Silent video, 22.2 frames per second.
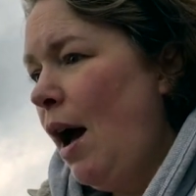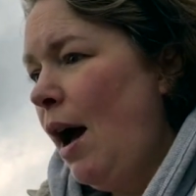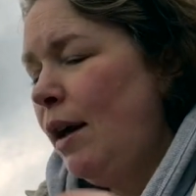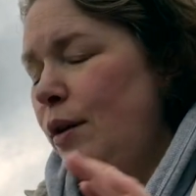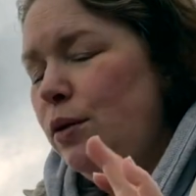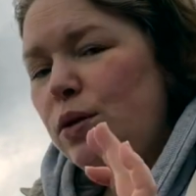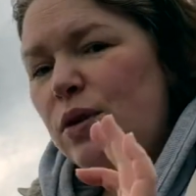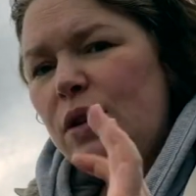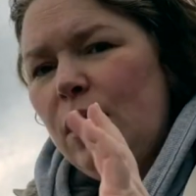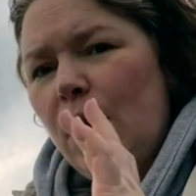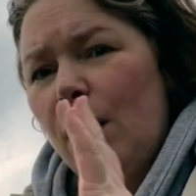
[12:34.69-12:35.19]

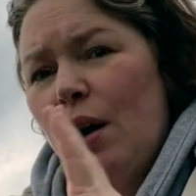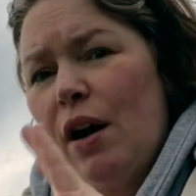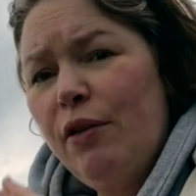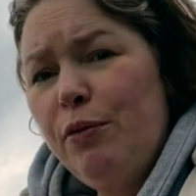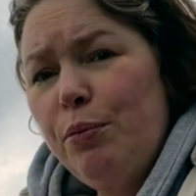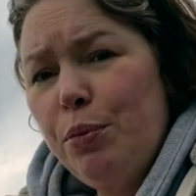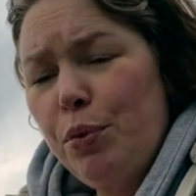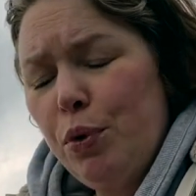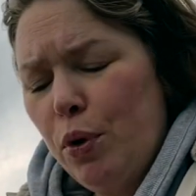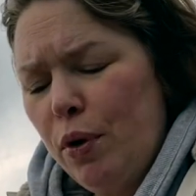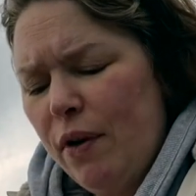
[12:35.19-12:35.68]
And also
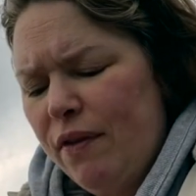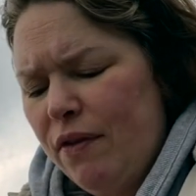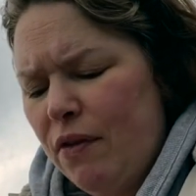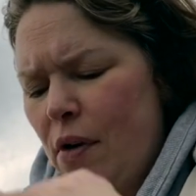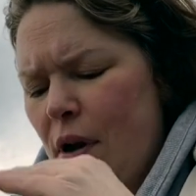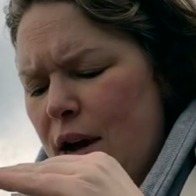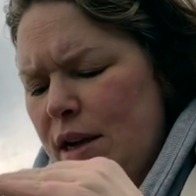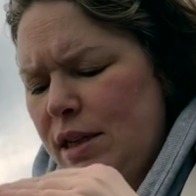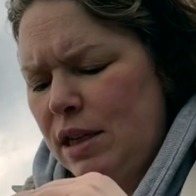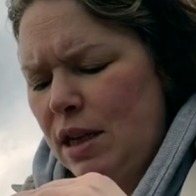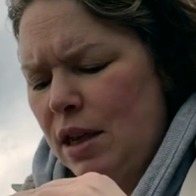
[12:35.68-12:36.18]
I've bought a
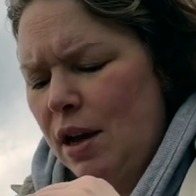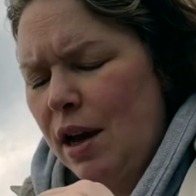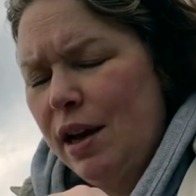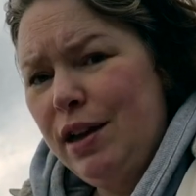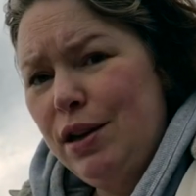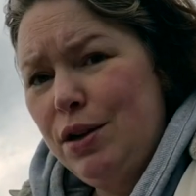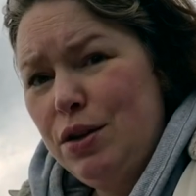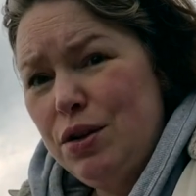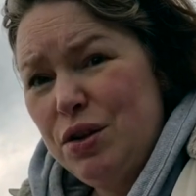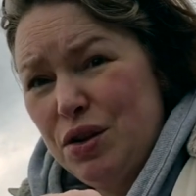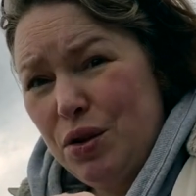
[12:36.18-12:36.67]
variety that I
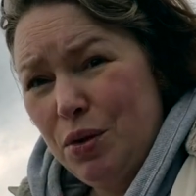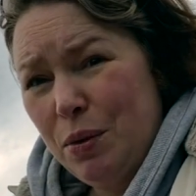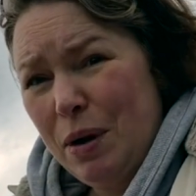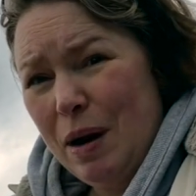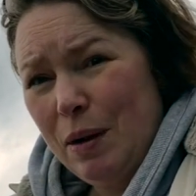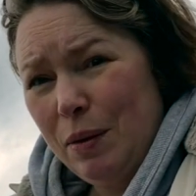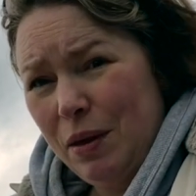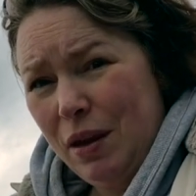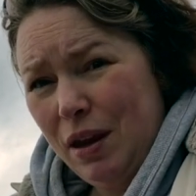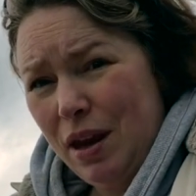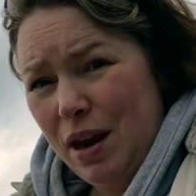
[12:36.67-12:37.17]
can use
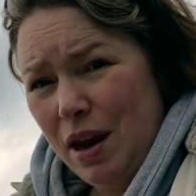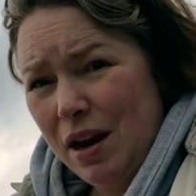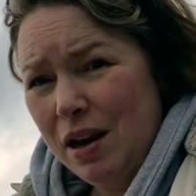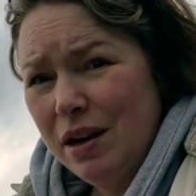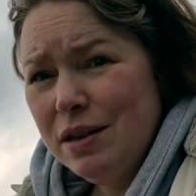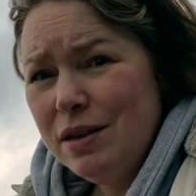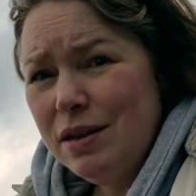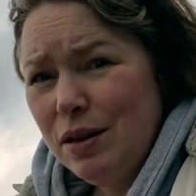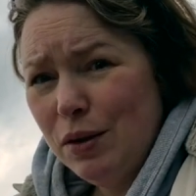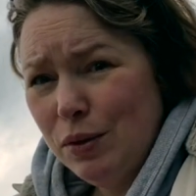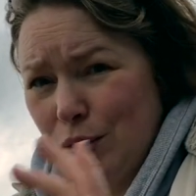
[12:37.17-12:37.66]
throughout the
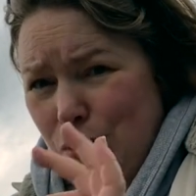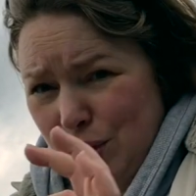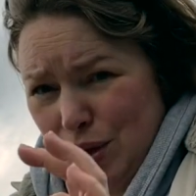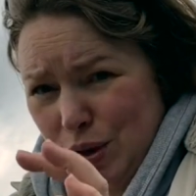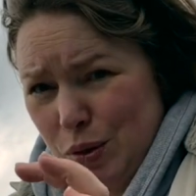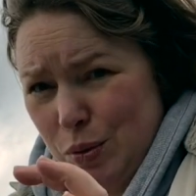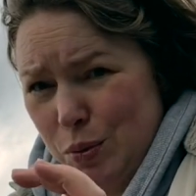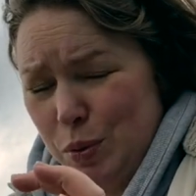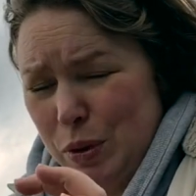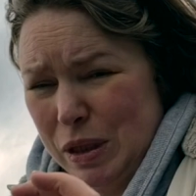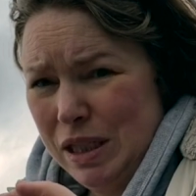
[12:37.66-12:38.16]
year. So not
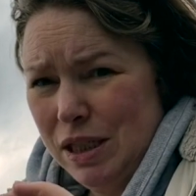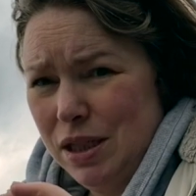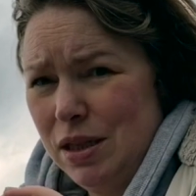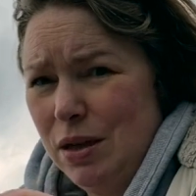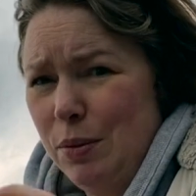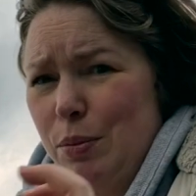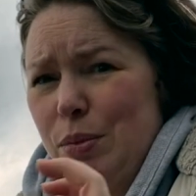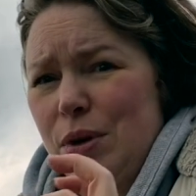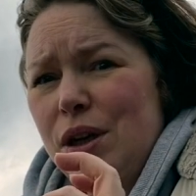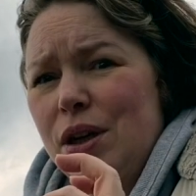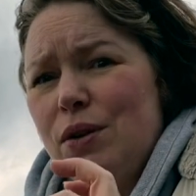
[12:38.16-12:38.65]
just
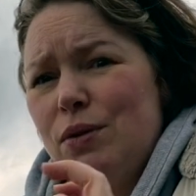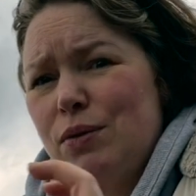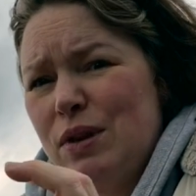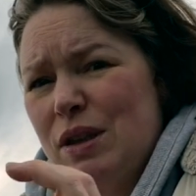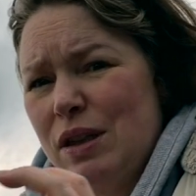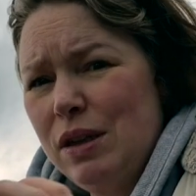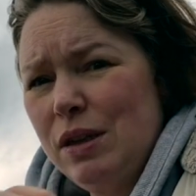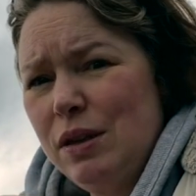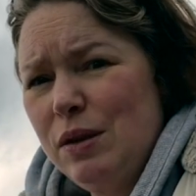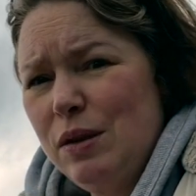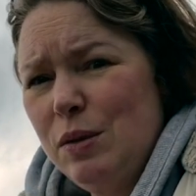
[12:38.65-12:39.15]
winter, but
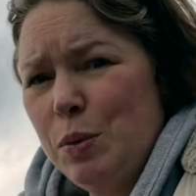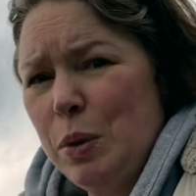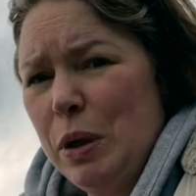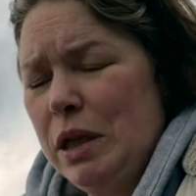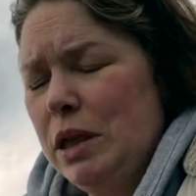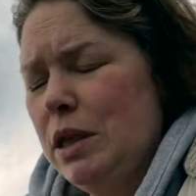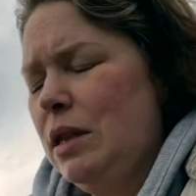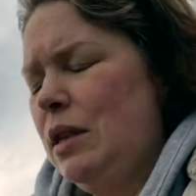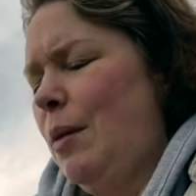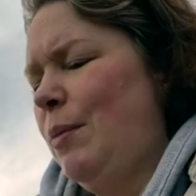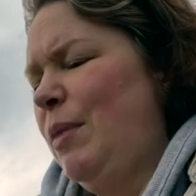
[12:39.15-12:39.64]
also spring
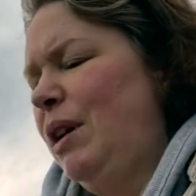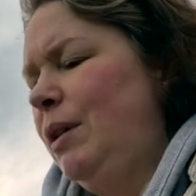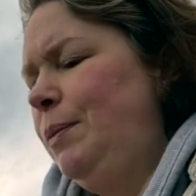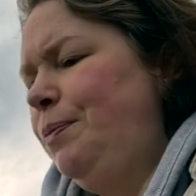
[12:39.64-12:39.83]
and summer.